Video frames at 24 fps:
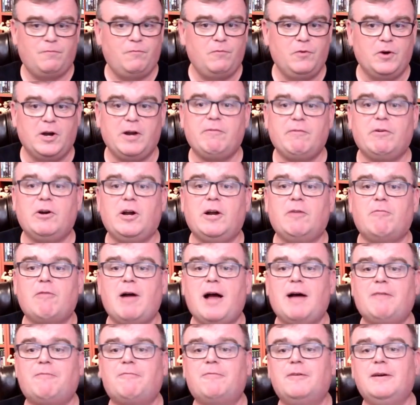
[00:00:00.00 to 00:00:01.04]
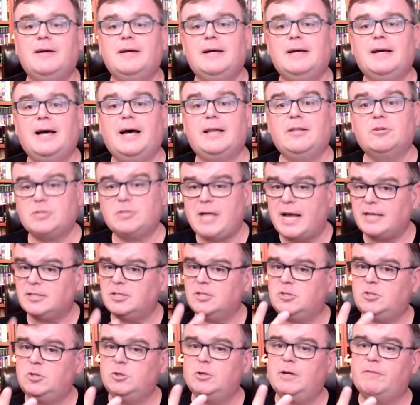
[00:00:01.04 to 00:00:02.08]
very, very rough. Uh, there's
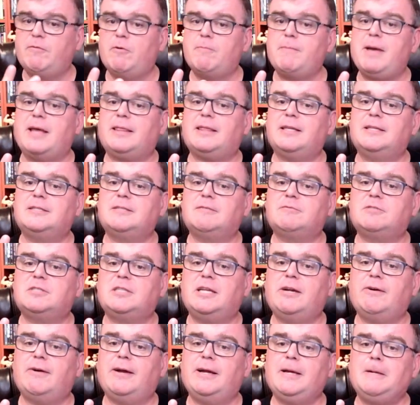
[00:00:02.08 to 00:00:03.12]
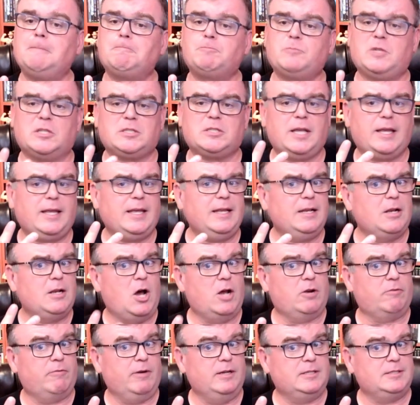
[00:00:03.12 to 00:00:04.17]
actually two different methods of steering, just like in
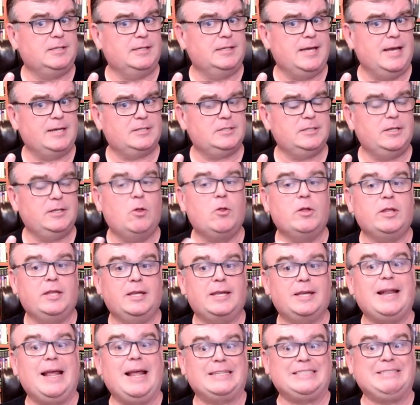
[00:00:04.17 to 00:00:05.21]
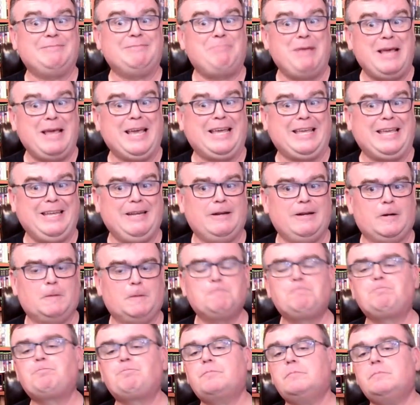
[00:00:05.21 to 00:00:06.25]
auto racing, actually, only you can actually pick here
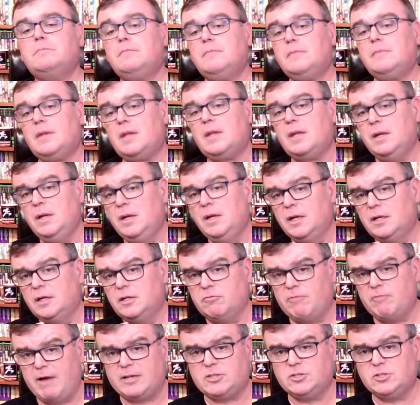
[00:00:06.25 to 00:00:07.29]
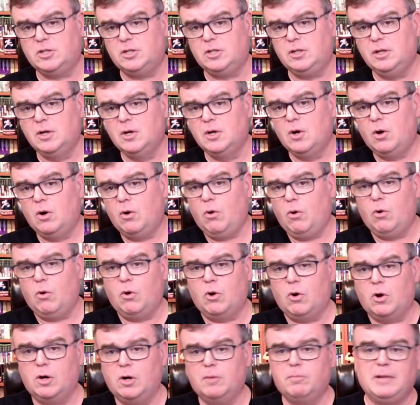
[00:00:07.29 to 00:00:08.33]
directional
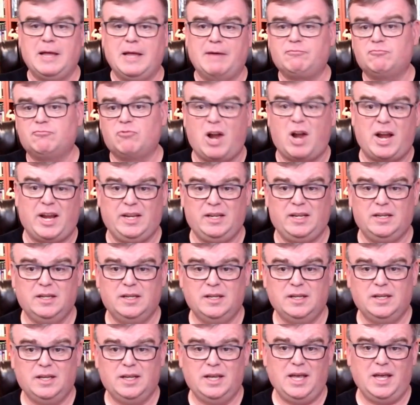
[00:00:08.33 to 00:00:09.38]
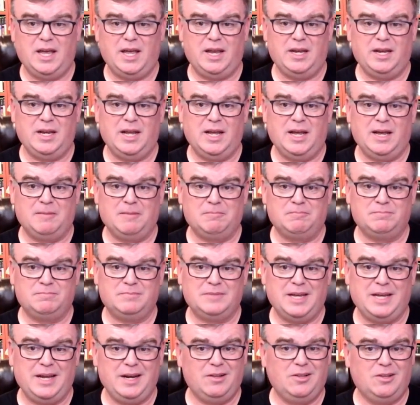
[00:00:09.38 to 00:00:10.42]
or left right. And um,
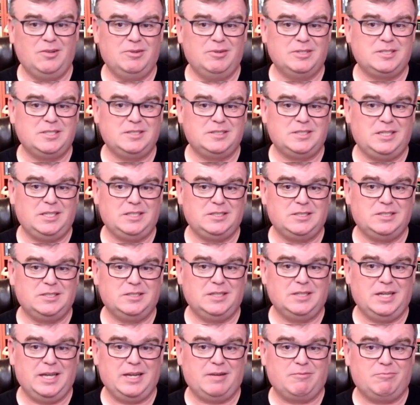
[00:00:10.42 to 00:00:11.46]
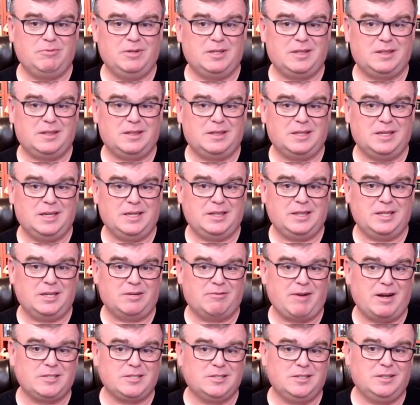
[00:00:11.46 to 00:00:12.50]
I don't know which is easier. Like with uh, the
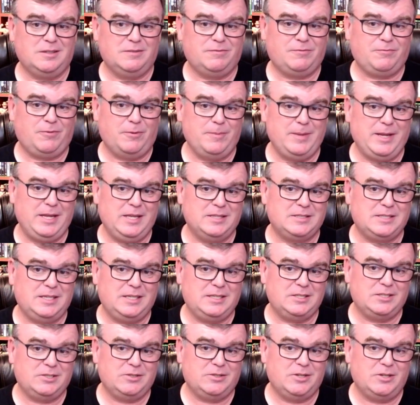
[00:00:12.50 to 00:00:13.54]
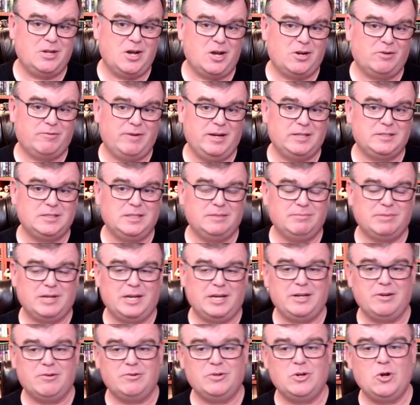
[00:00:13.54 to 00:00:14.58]
directional for me is easier in auto racing, but I
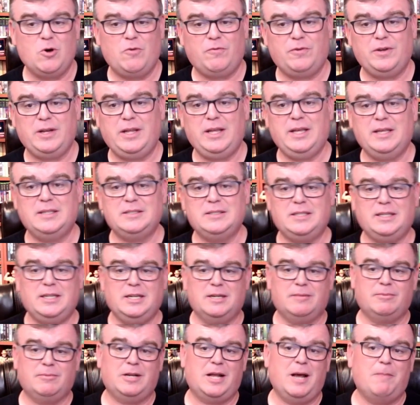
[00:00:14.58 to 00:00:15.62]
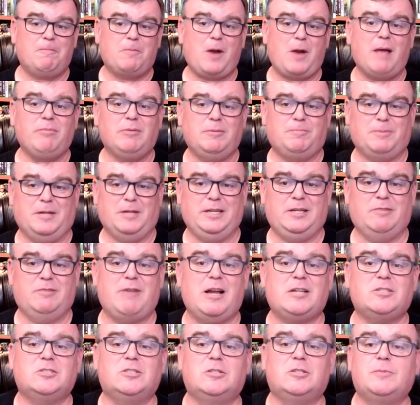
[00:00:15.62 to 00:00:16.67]
don't know if it is here. I'll probably play
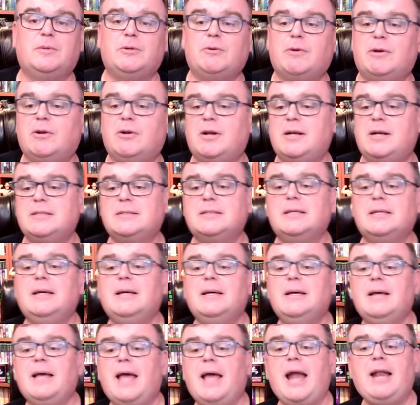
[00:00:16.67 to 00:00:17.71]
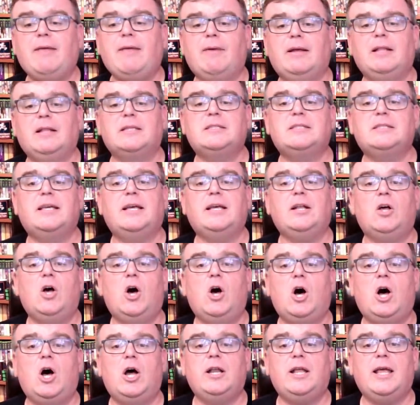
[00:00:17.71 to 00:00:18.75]
directional Anyway, let's get
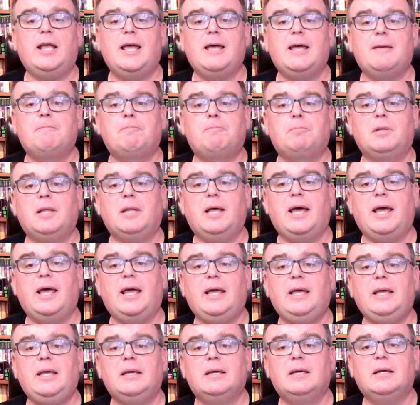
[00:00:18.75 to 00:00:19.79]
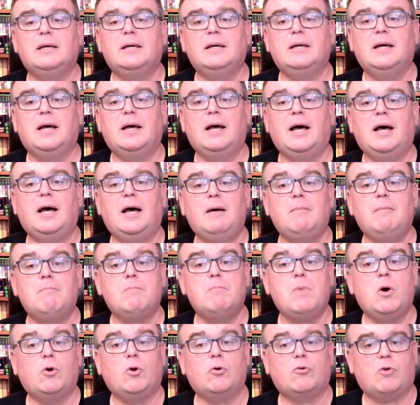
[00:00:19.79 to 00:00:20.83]
on and play uh,
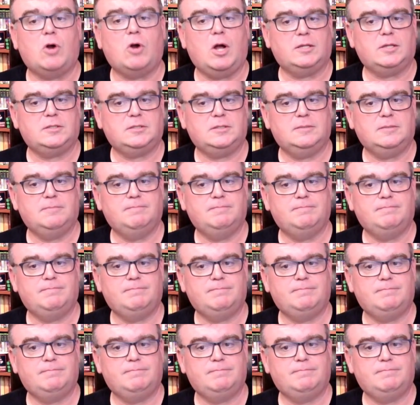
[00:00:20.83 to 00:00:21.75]
motocross.